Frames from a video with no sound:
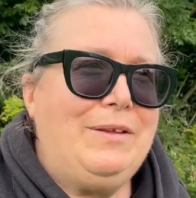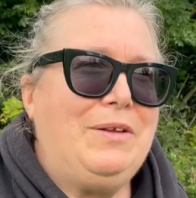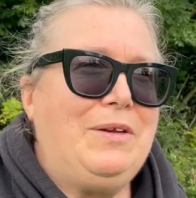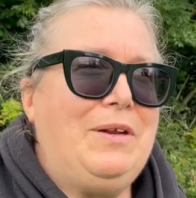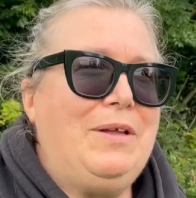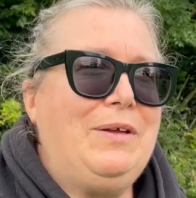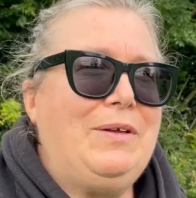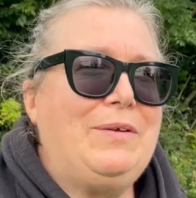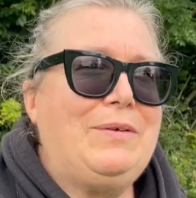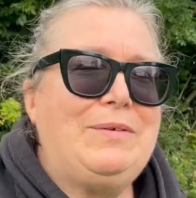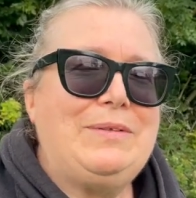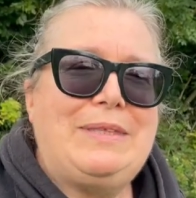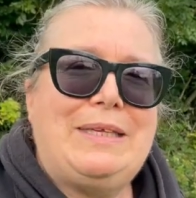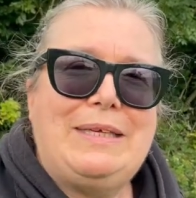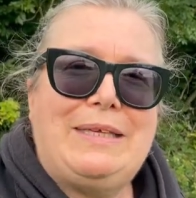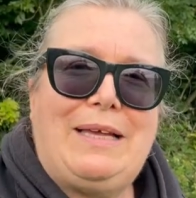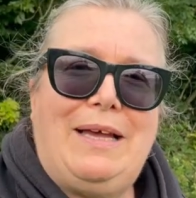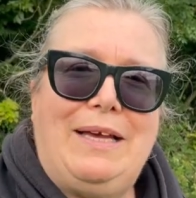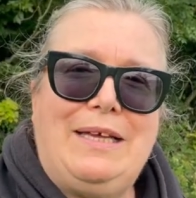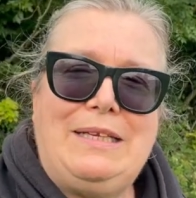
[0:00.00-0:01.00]
you Very
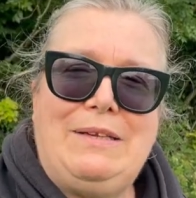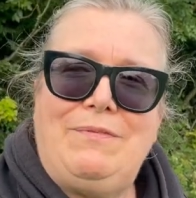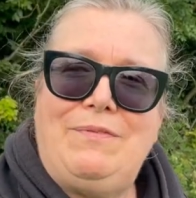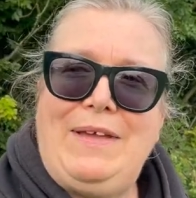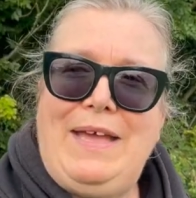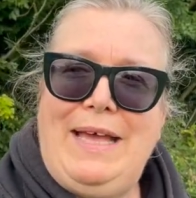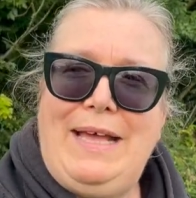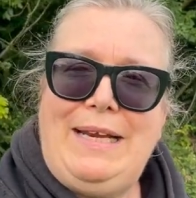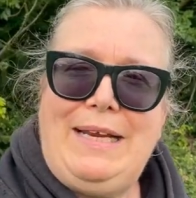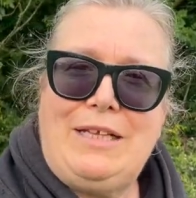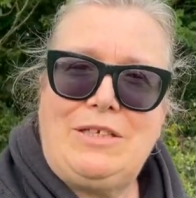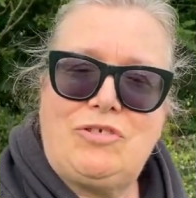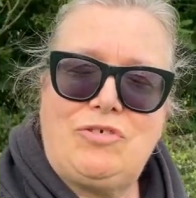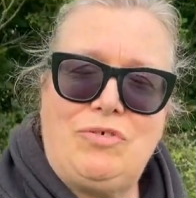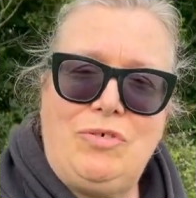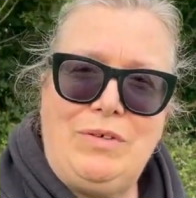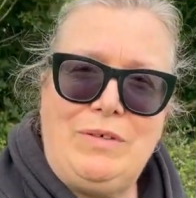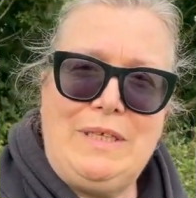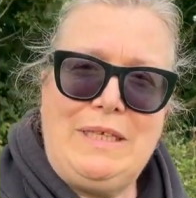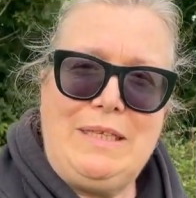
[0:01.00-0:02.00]
know the kind of
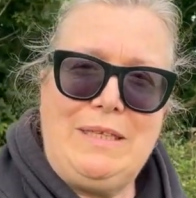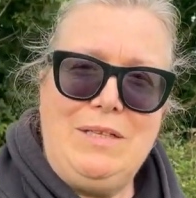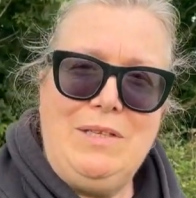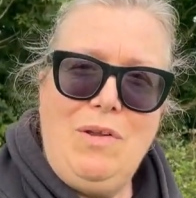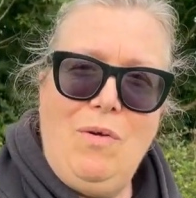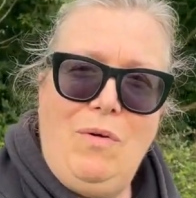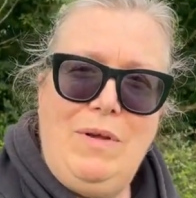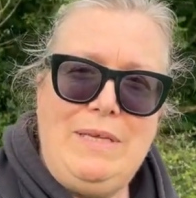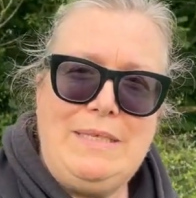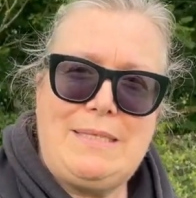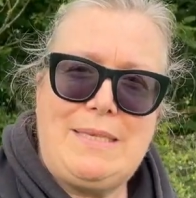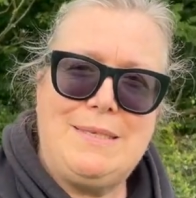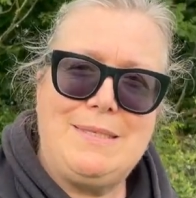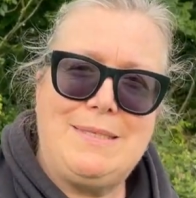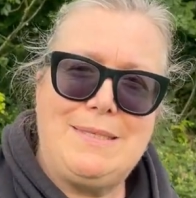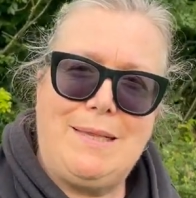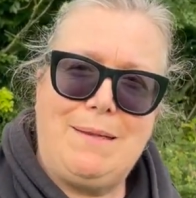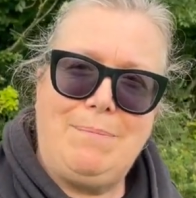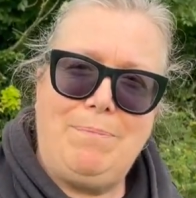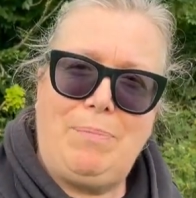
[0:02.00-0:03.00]
electronic
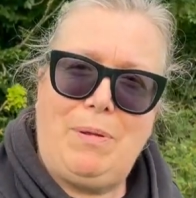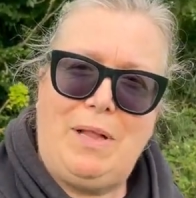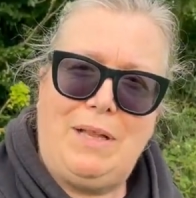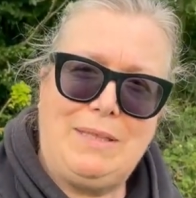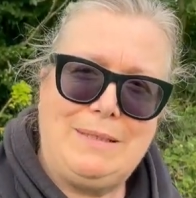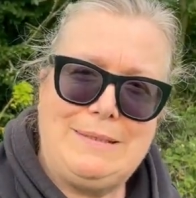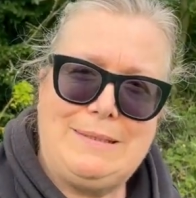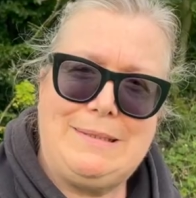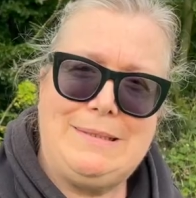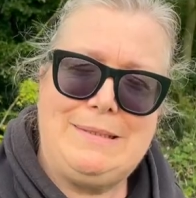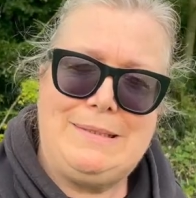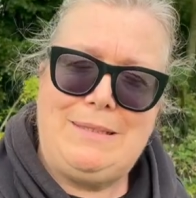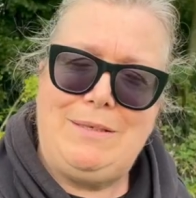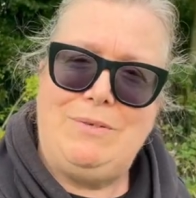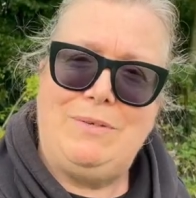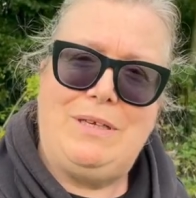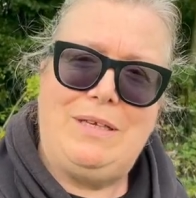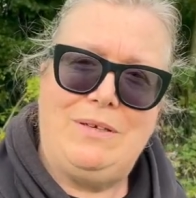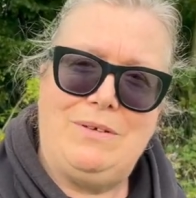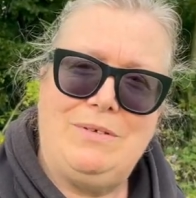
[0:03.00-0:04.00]
noises and pulses you
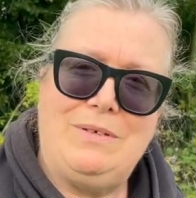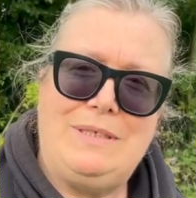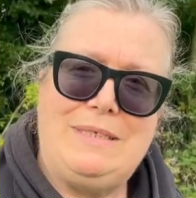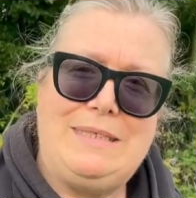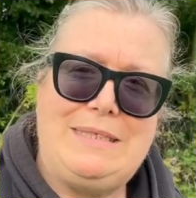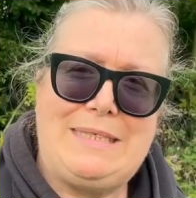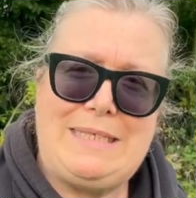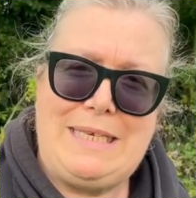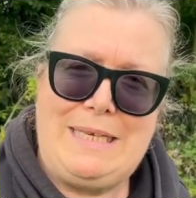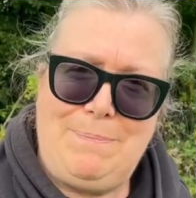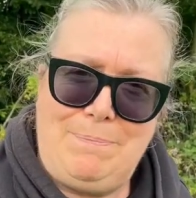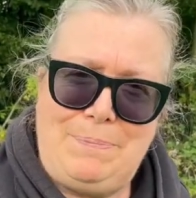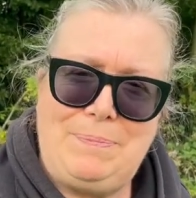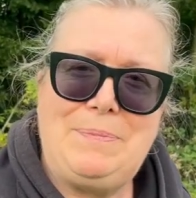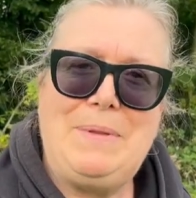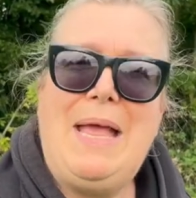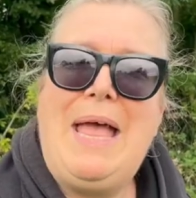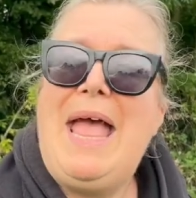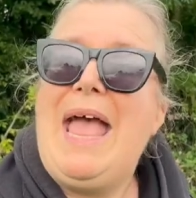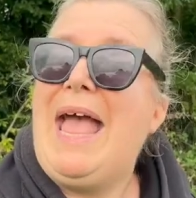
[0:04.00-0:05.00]
the hear clicks
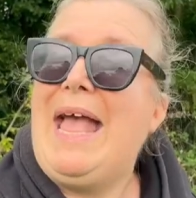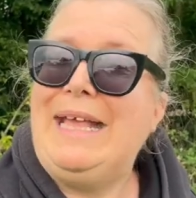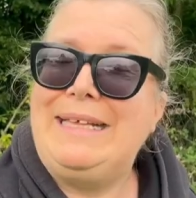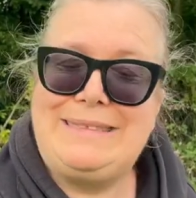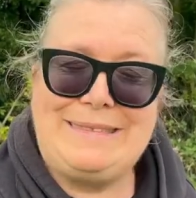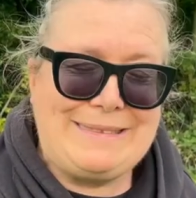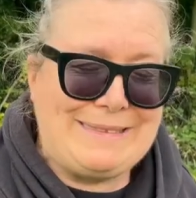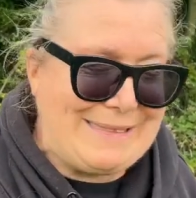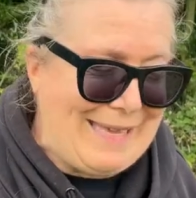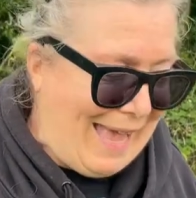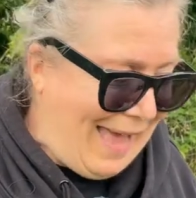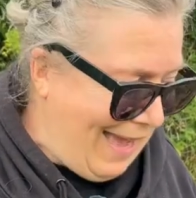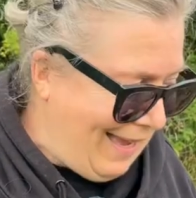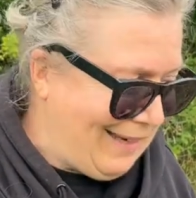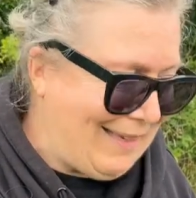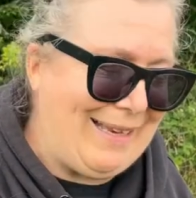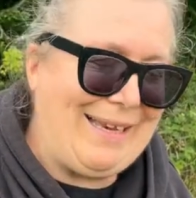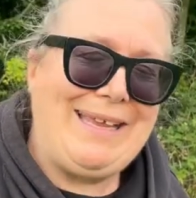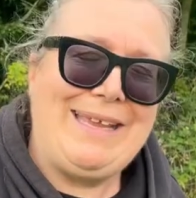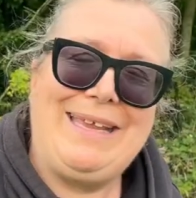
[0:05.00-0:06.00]
and pops
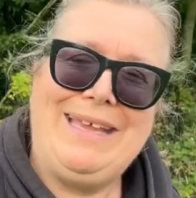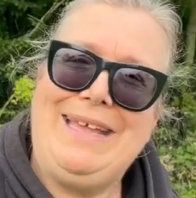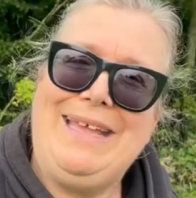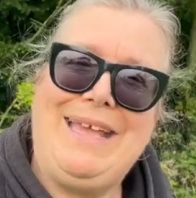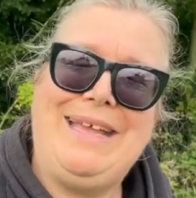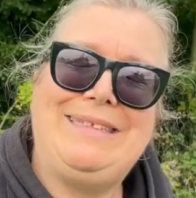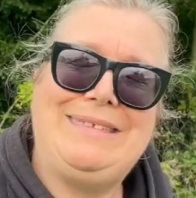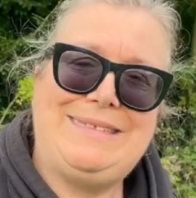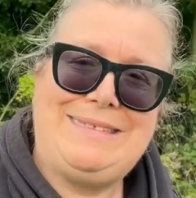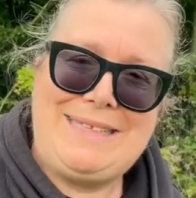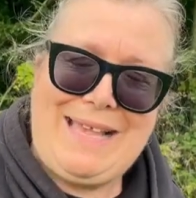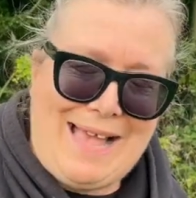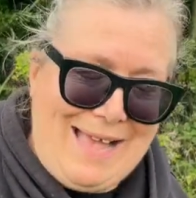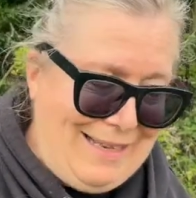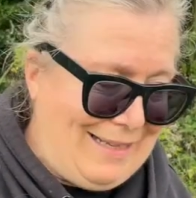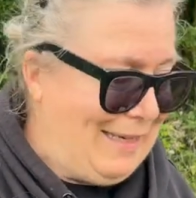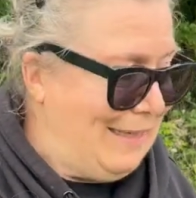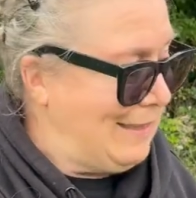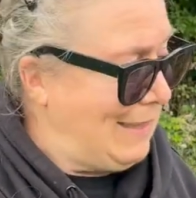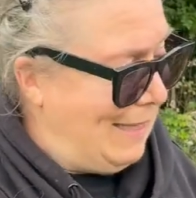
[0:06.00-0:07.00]
exactly, of space
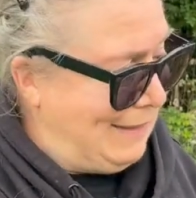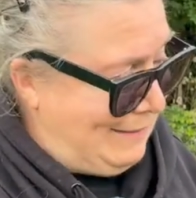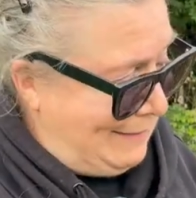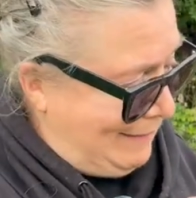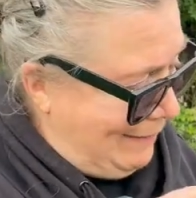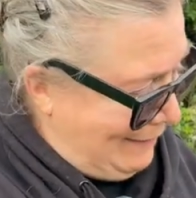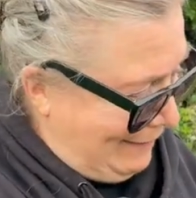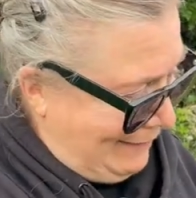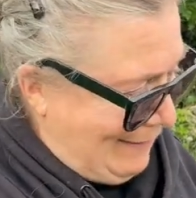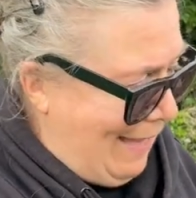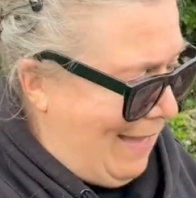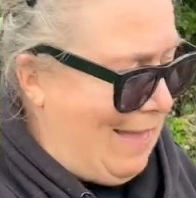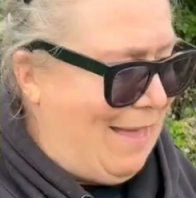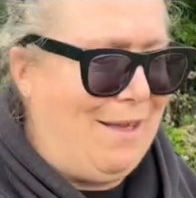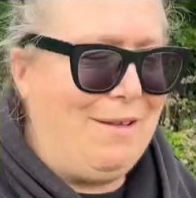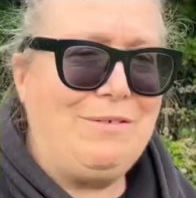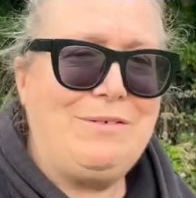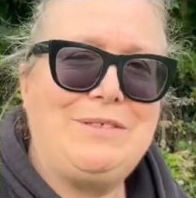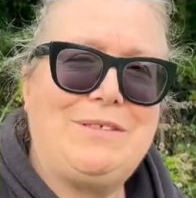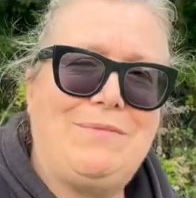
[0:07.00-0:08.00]
exactly that's the
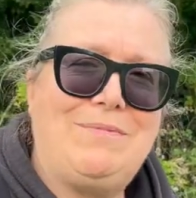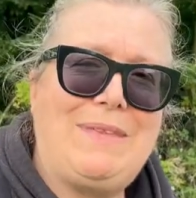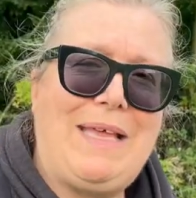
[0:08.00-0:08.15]
sound you...